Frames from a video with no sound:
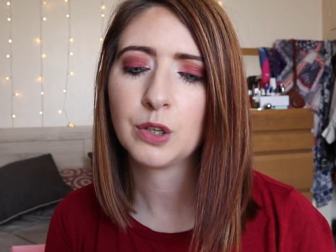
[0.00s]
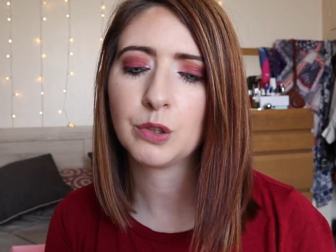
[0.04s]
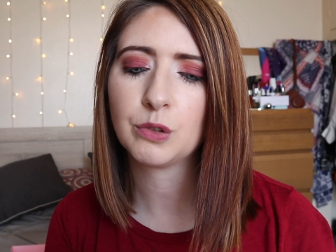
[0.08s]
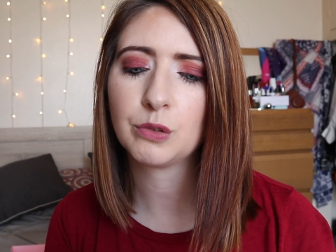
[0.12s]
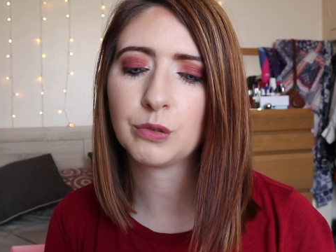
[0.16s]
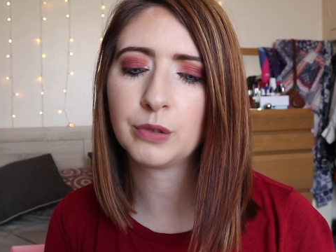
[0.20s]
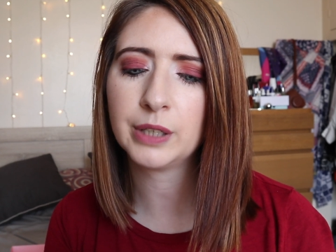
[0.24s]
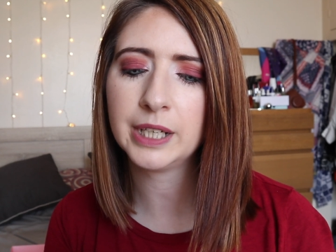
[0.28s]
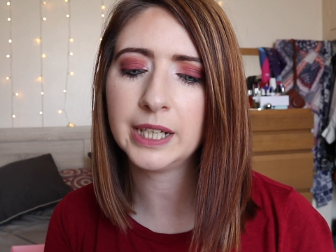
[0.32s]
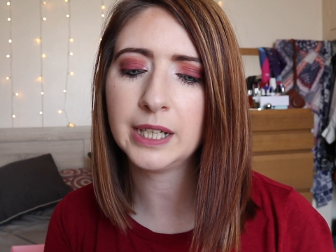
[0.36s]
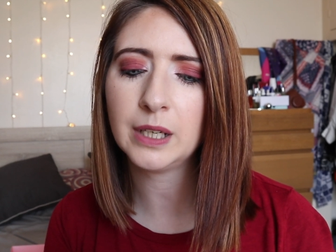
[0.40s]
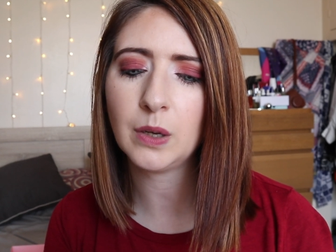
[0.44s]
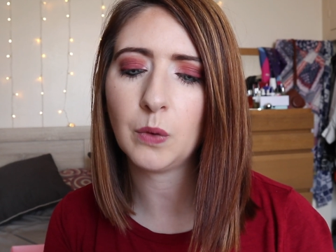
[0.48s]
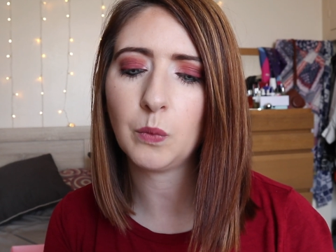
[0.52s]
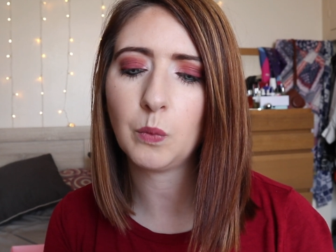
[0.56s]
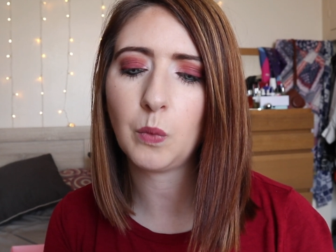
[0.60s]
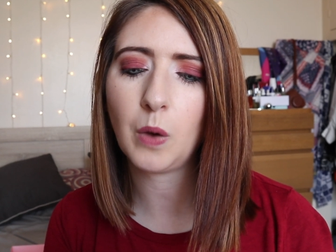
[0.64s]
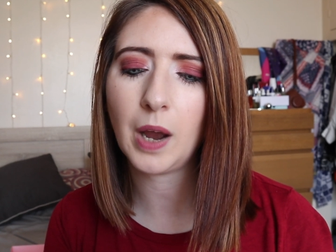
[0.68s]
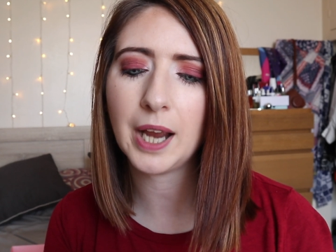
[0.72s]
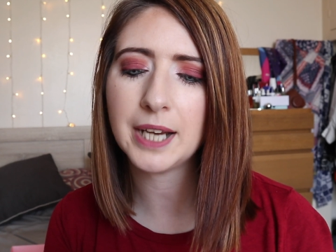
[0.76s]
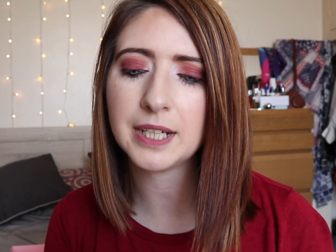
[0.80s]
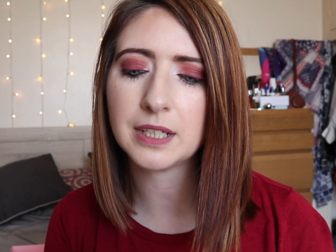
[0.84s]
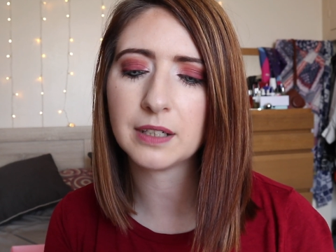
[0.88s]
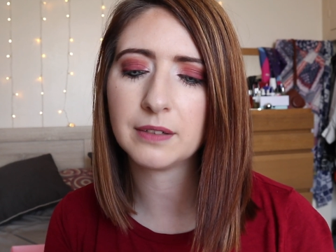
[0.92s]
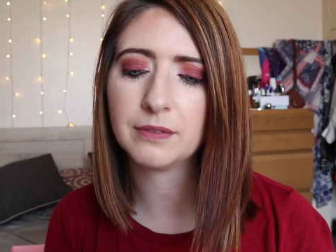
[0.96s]
green,
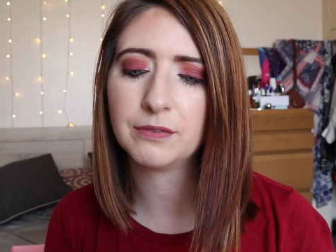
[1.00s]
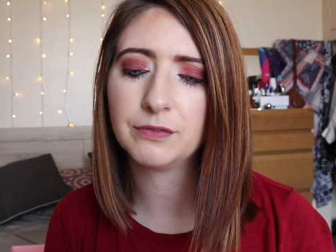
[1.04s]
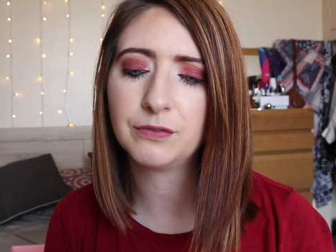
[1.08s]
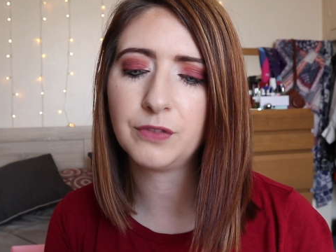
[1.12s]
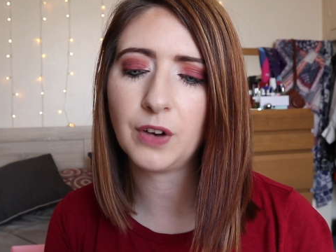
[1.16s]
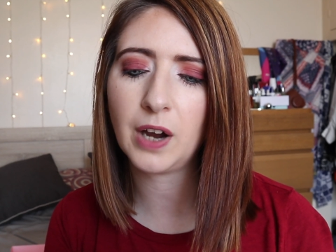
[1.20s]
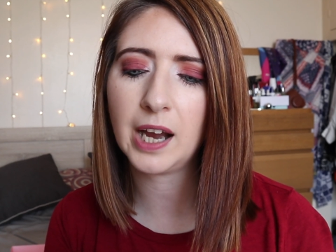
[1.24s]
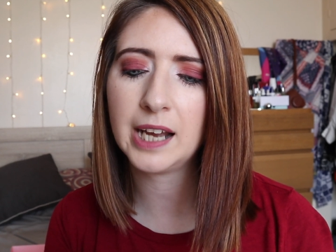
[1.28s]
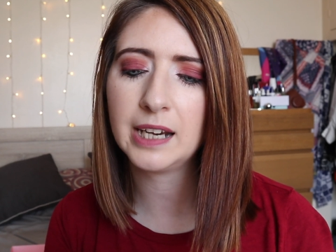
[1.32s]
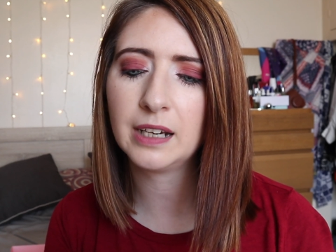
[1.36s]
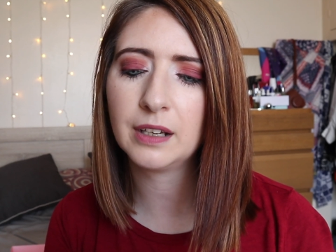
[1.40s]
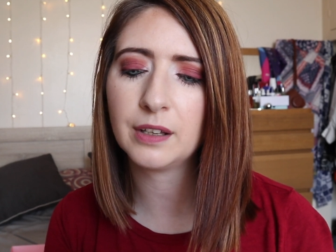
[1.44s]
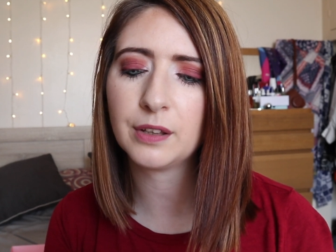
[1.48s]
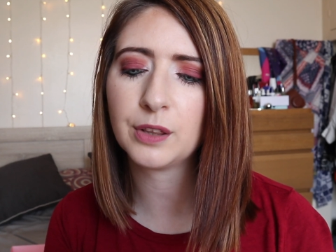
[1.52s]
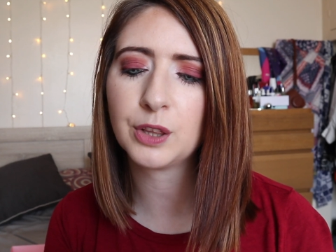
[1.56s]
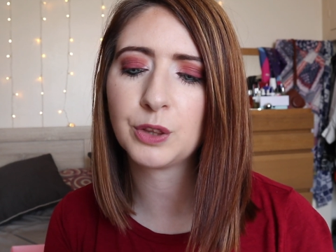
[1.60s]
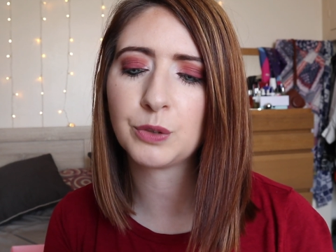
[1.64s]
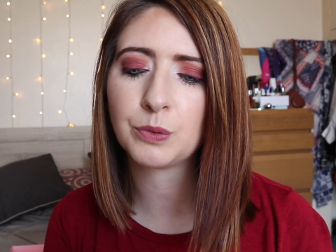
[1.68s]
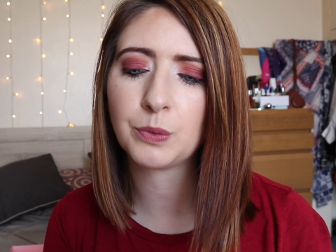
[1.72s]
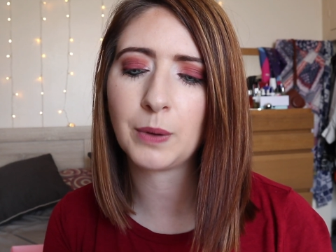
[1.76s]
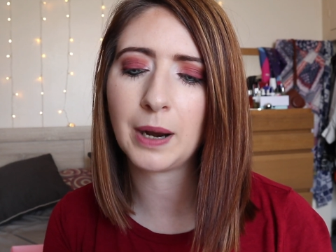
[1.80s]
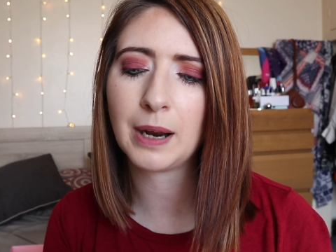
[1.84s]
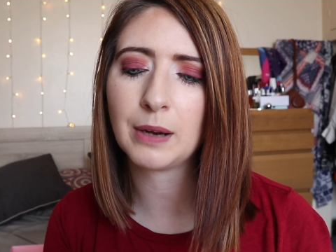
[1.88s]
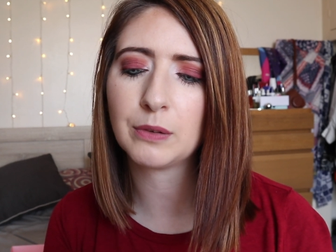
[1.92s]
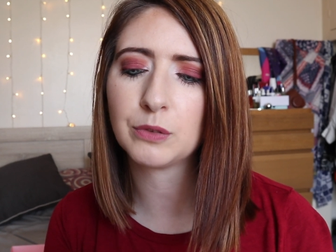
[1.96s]
white and violet
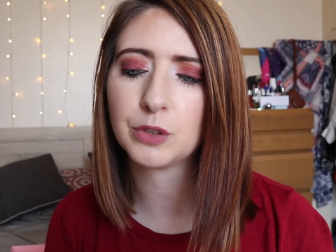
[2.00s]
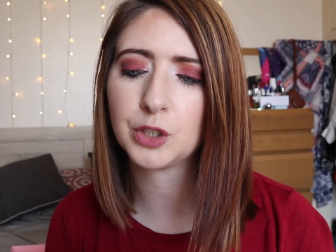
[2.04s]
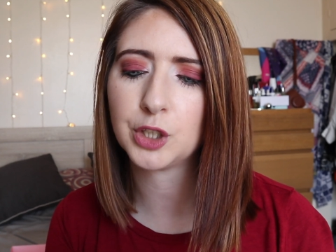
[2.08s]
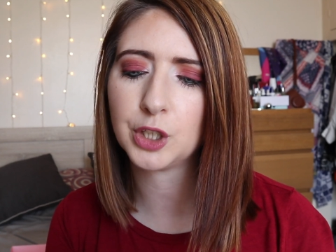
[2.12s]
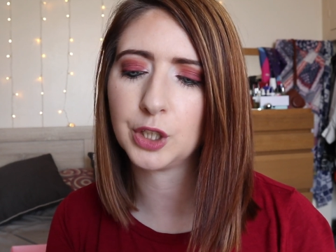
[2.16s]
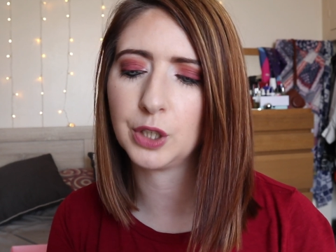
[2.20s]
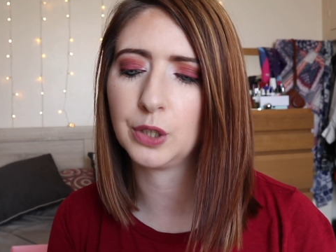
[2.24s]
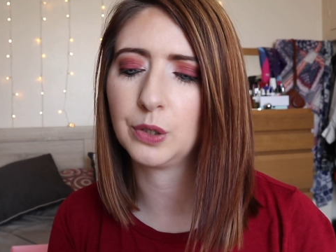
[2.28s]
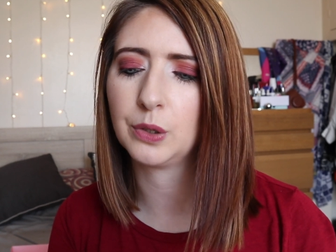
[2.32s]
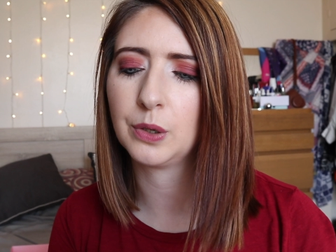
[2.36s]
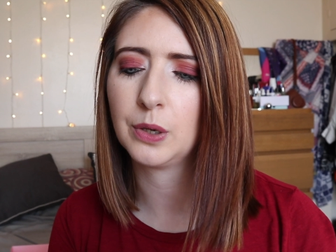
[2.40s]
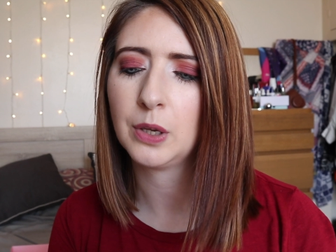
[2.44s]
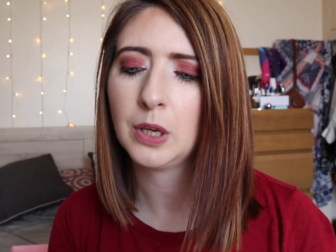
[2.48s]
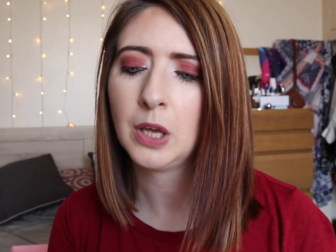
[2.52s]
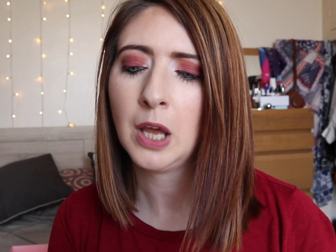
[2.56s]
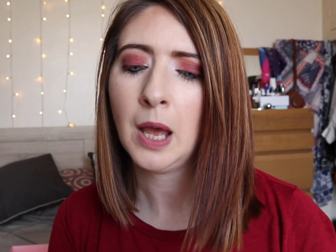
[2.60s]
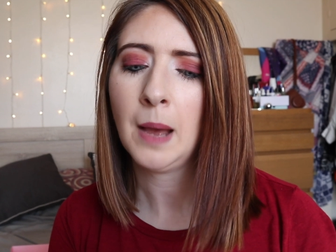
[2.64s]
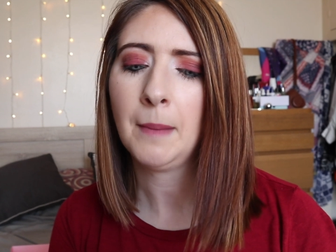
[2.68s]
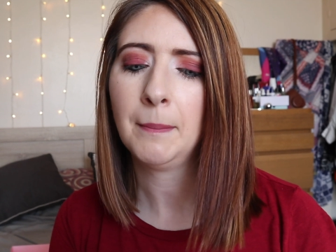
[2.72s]
throughout June.